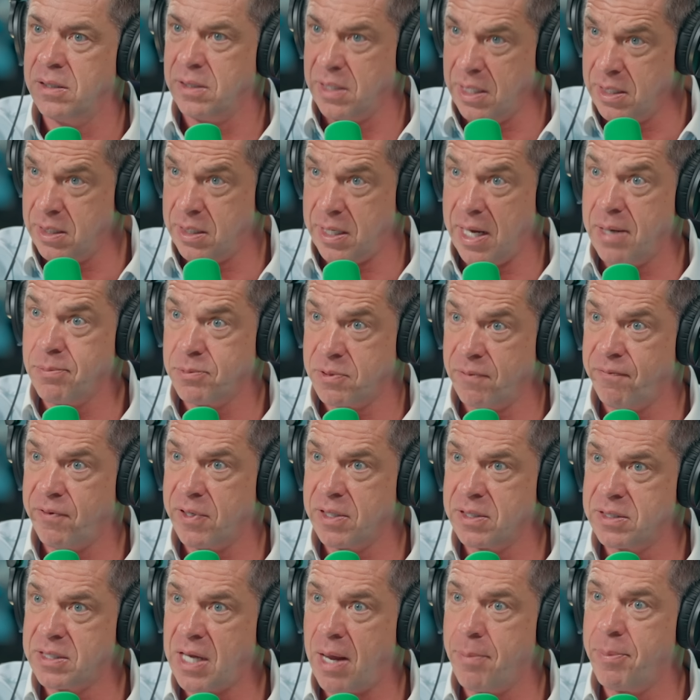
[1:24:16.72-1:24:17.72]
in terms of
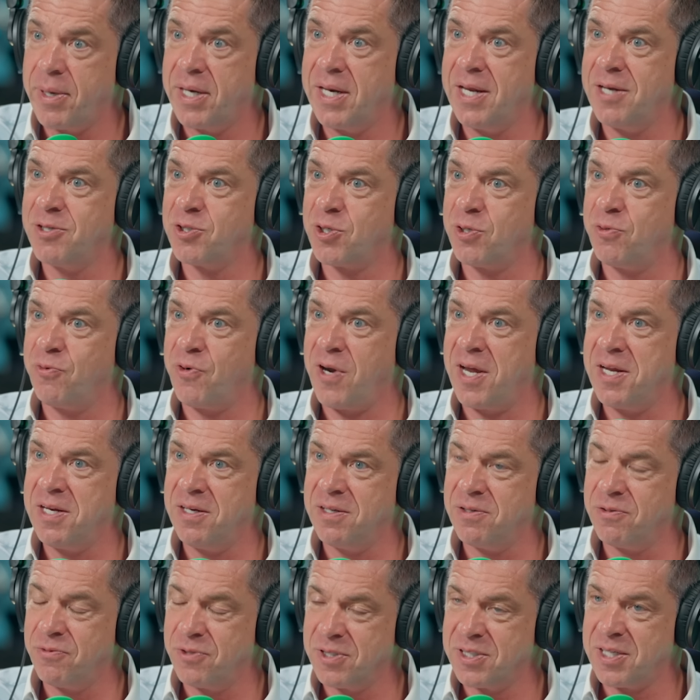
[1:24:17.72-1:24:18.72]
examination
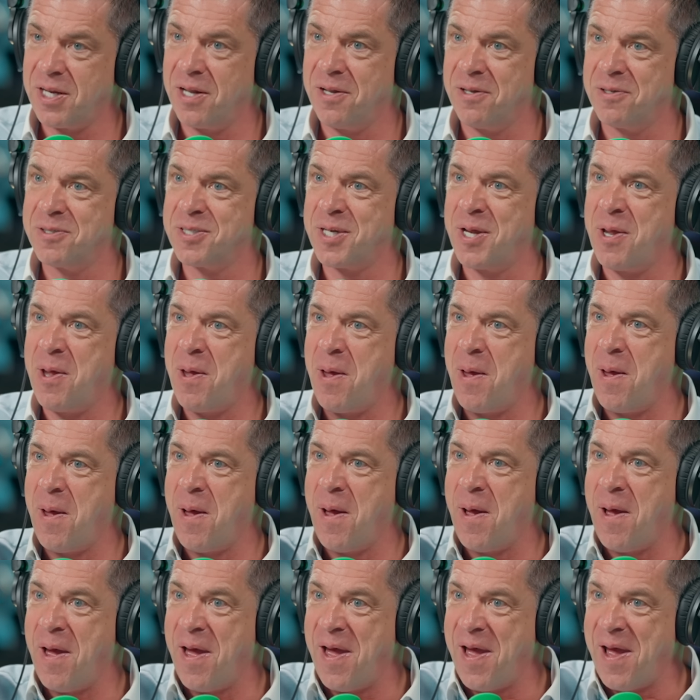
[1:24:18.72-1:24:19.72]
results,
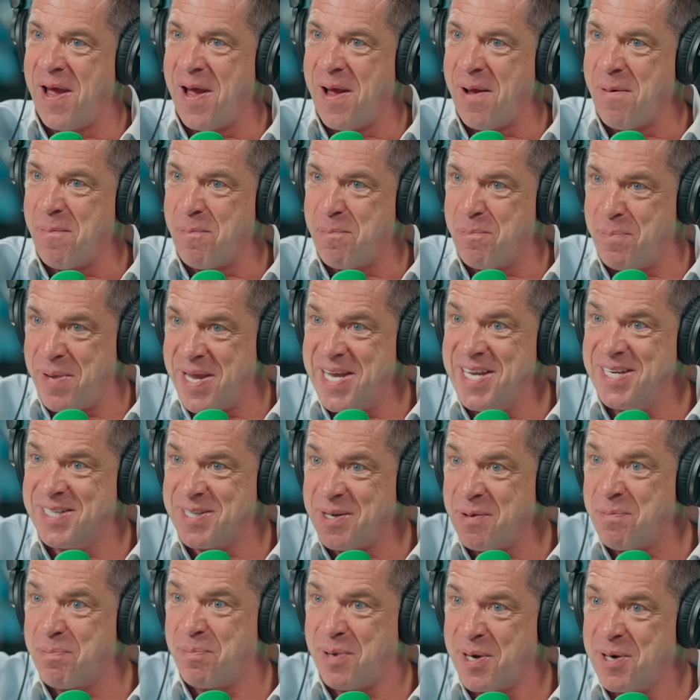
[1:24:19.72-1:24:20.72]

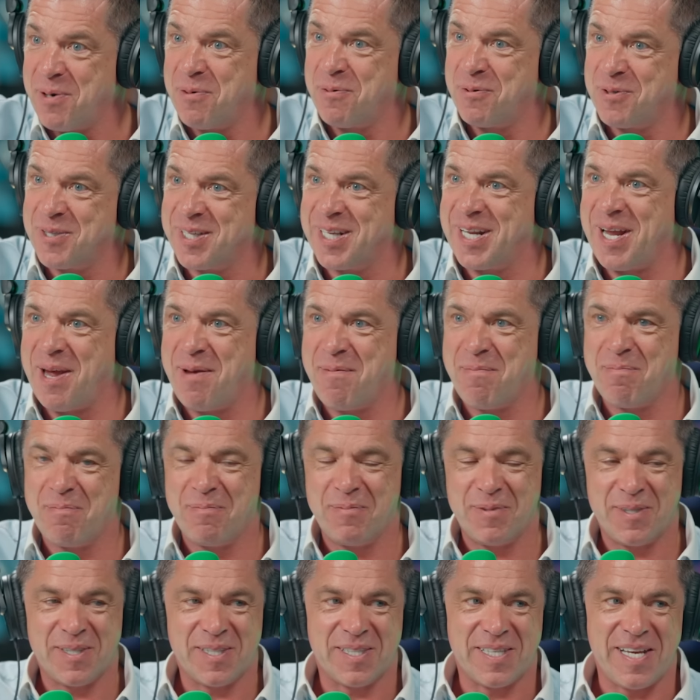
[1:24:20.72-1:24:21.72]
PISA, Pearls,
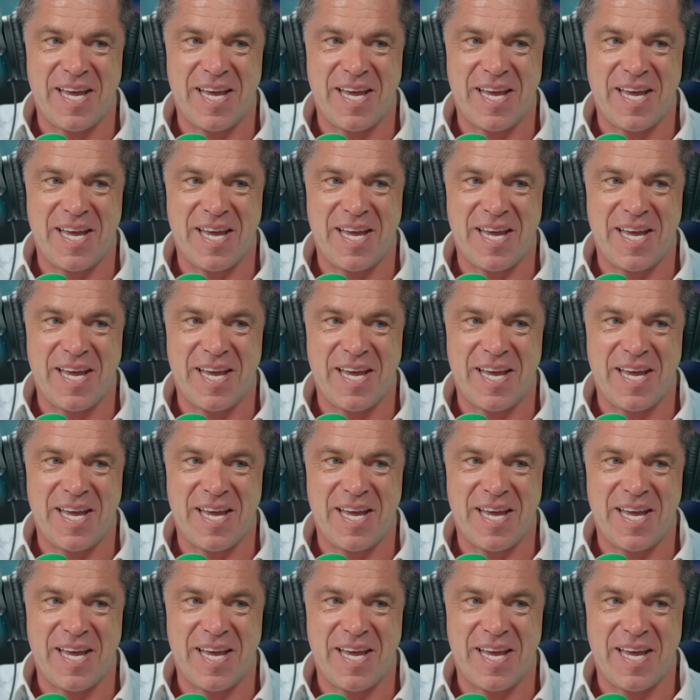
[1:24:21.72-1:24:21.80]
TIMSS,